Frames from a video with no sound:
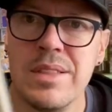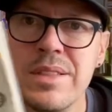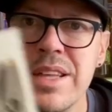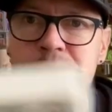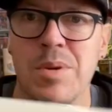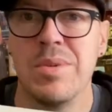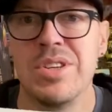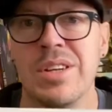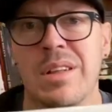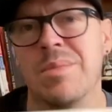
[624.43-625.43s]
that's pretty much
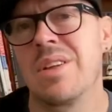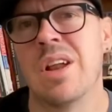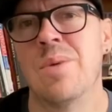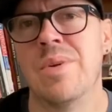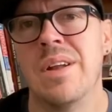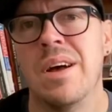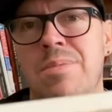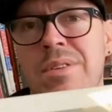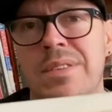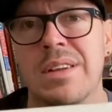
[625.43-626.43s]
it. I'm not going to open it up
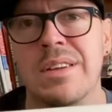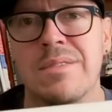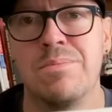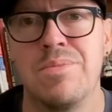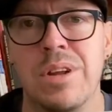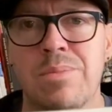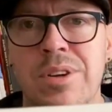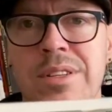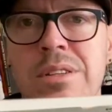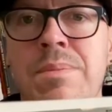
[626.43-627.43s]
because it is pretty
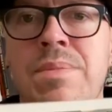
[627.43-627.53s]
brittle.